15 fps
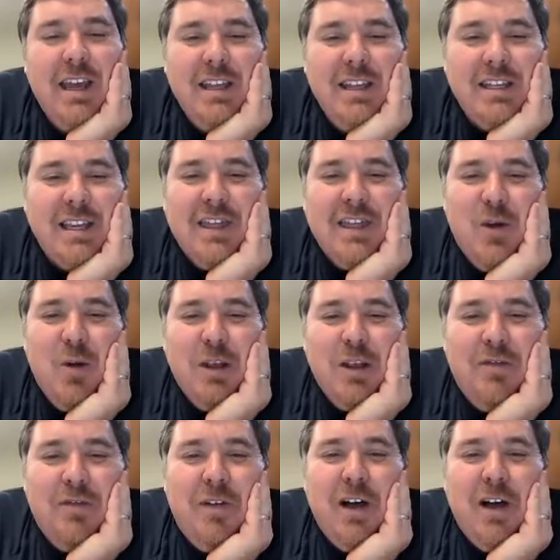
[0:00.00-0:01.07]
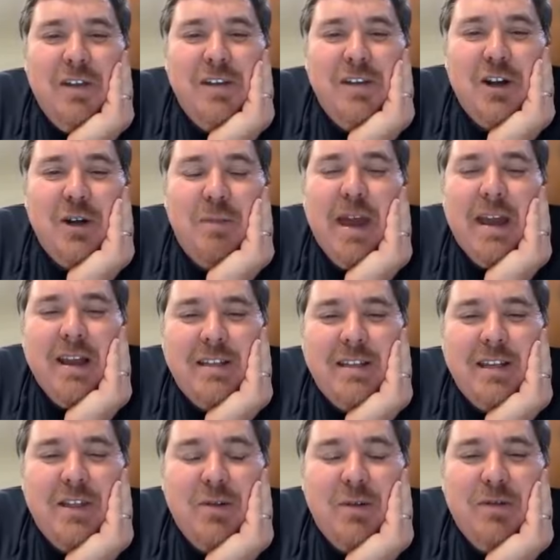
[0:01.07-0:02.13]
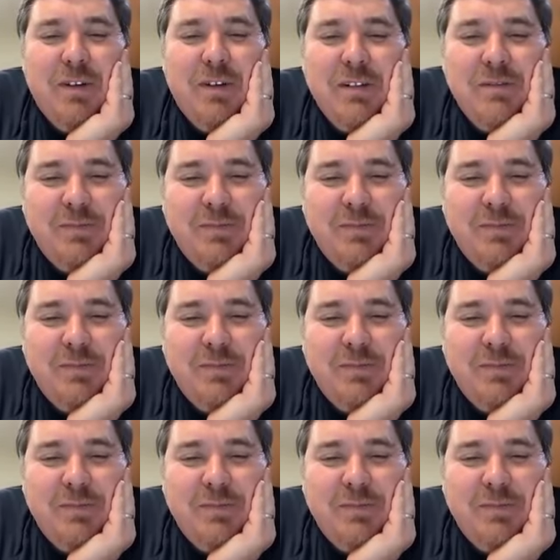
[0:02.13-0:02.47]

decide that you wanted to follow these dirt bags at the river?